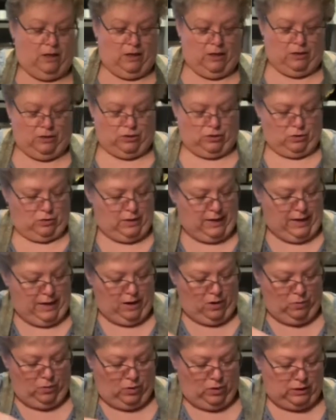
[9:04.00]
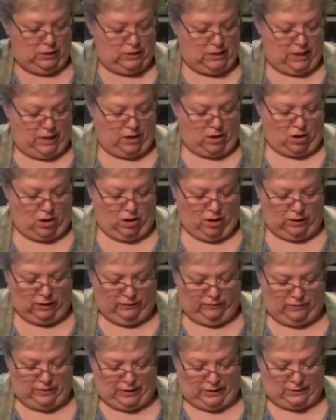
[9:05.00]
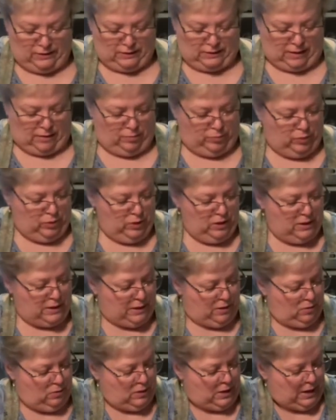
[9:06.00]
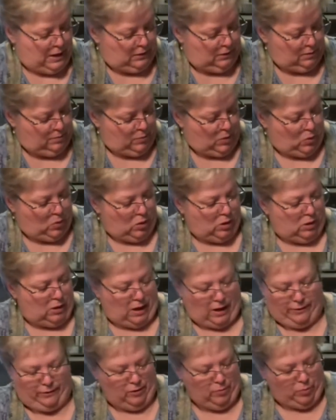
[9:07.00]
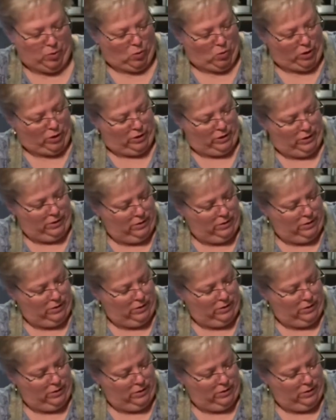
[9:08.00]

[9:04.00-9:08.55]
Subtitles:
So now we're going to take all of this and put it out on the board.